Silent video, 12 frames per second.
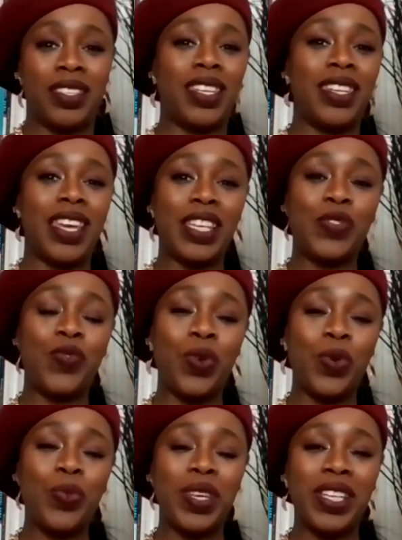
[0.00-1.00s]
the next
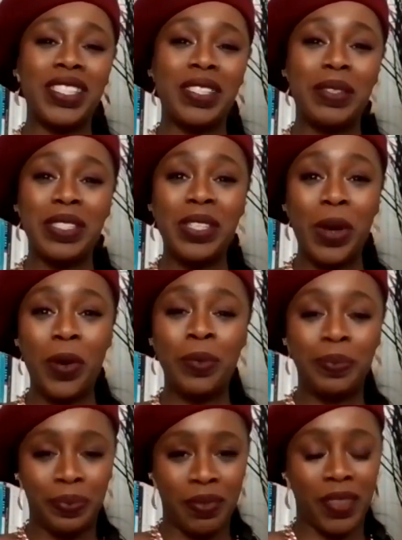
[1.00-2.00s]
4 weeks. So
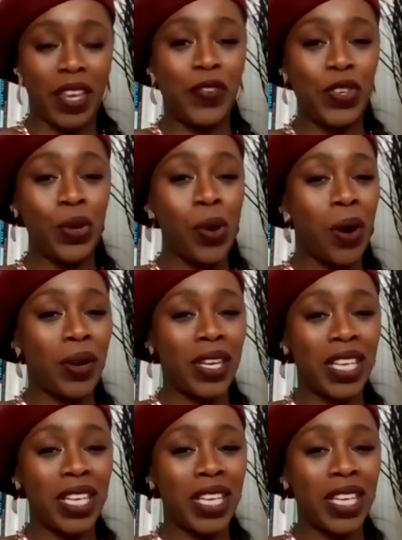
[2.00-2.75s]
if you all